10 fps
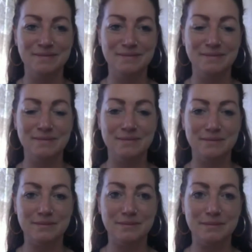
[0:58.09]

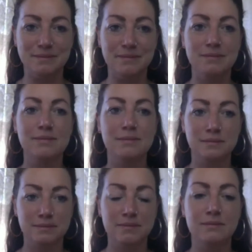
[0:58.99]

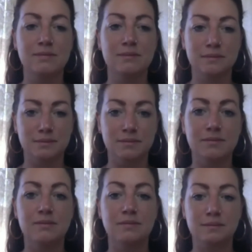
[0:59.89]

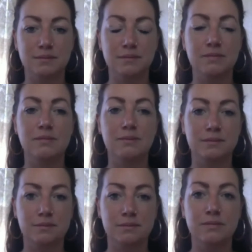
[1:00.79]

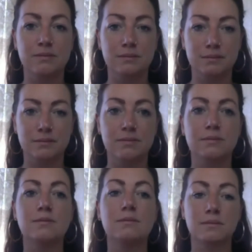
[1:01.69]

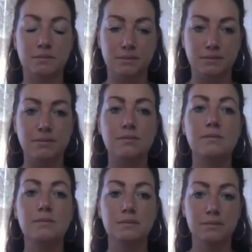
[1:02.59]

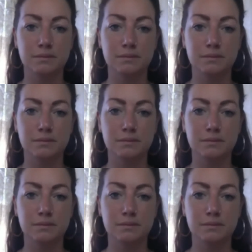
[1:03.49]
This person isn't speaking.